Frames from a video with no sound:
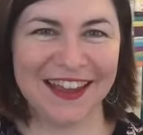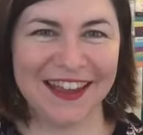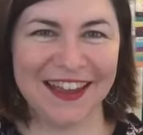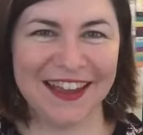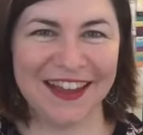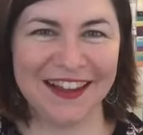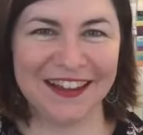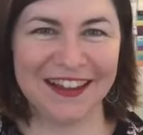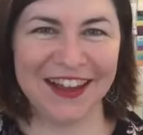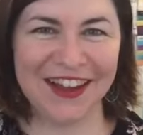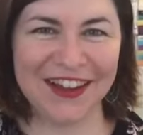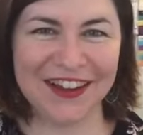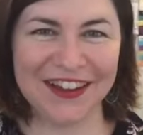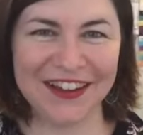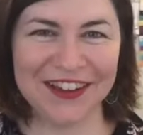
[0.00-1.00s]
Hello,
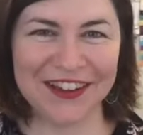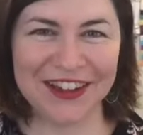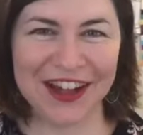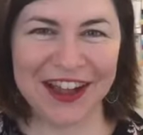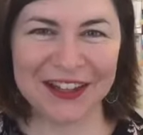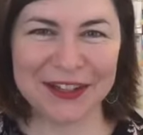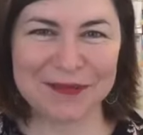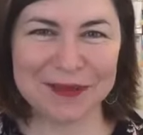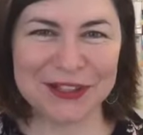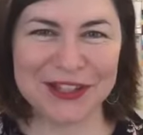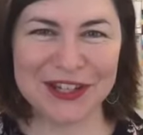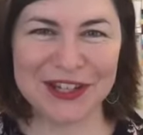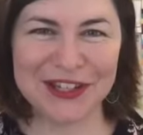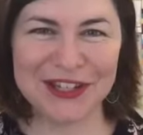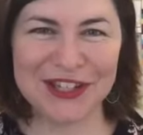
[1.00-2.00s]
Kylie
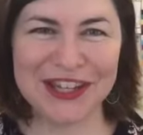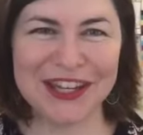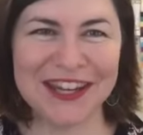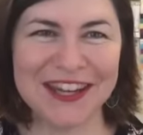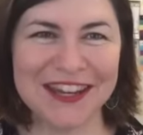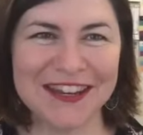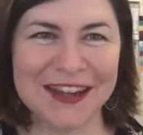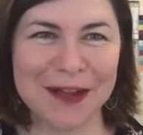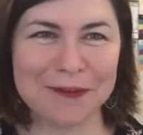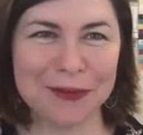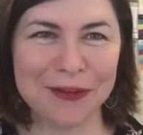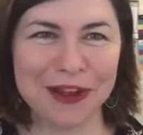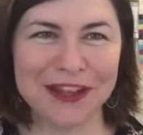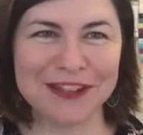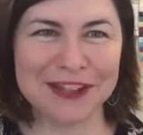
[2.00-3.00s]
Patucci, number
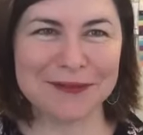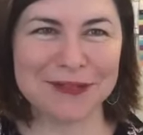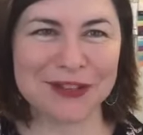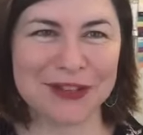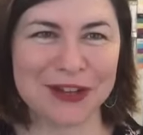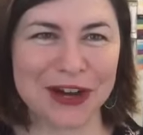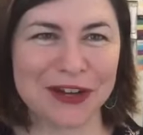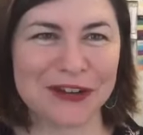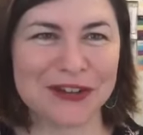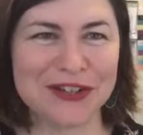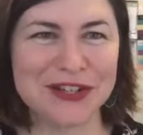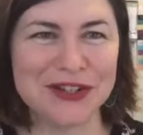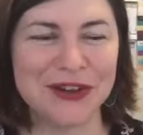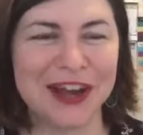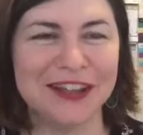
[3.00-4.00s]
one demonstrator in
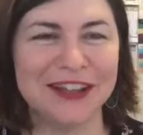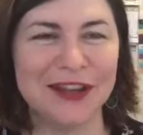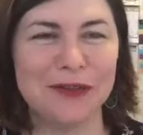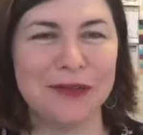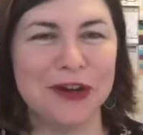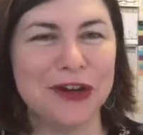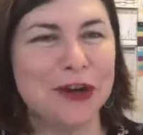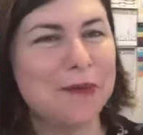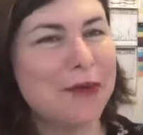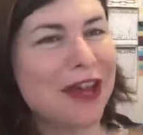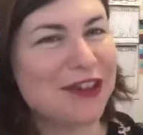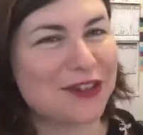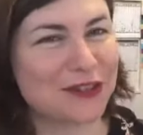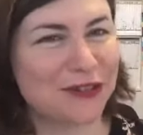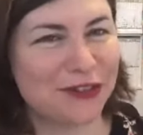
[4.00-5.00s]
Australia. We are
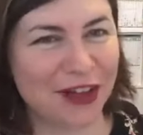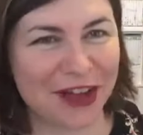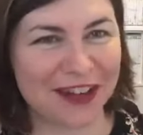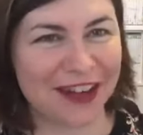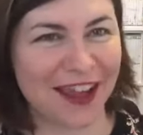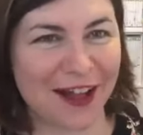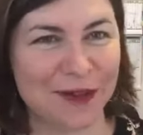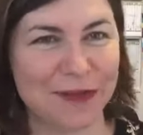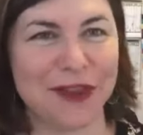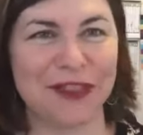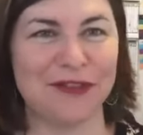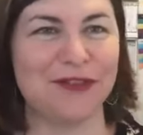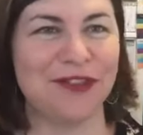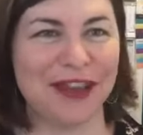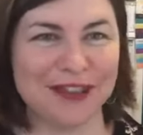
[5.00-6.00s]
about to find out whether
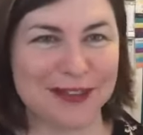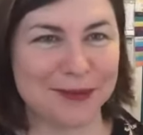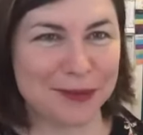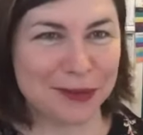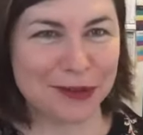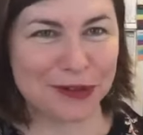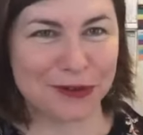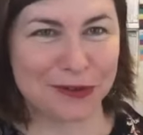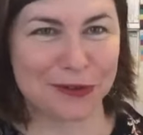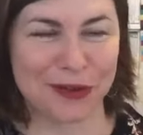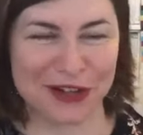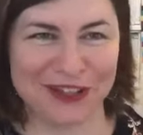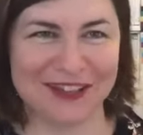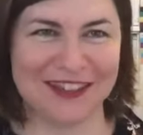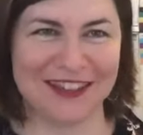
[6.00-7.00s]
Facebook
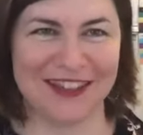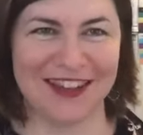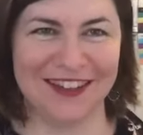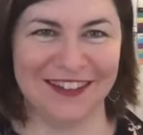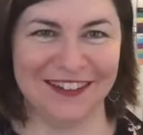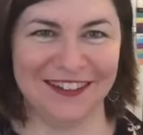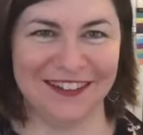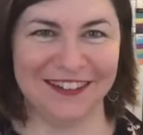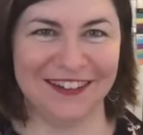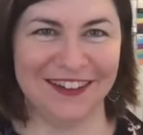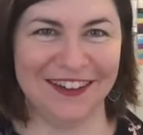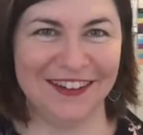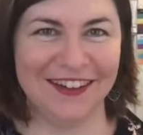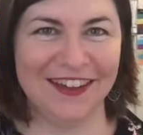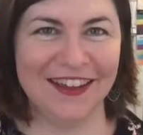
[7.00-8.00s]
works again.
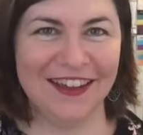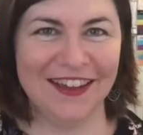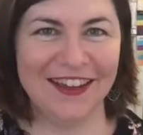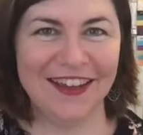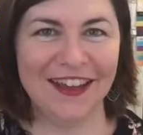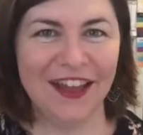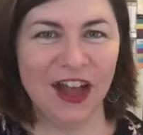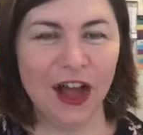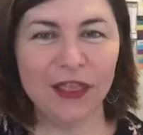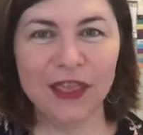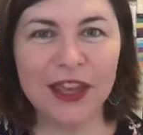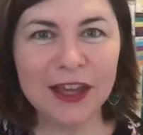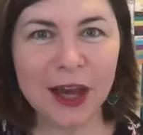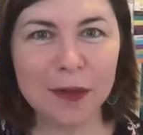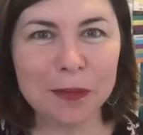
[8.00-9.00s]
I
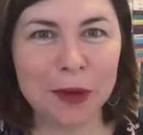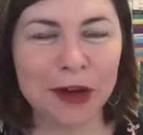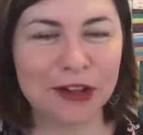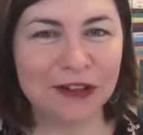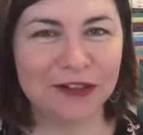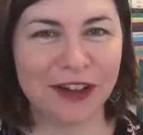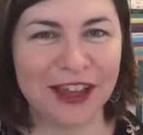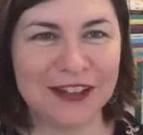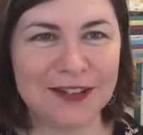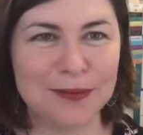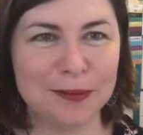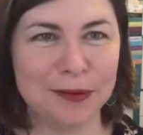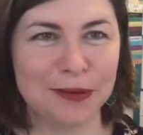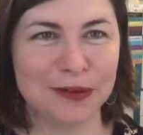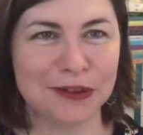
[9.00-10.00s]
think I broke
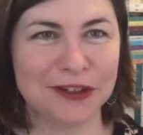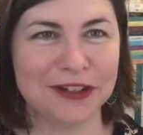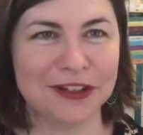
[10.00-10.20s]
Facebook.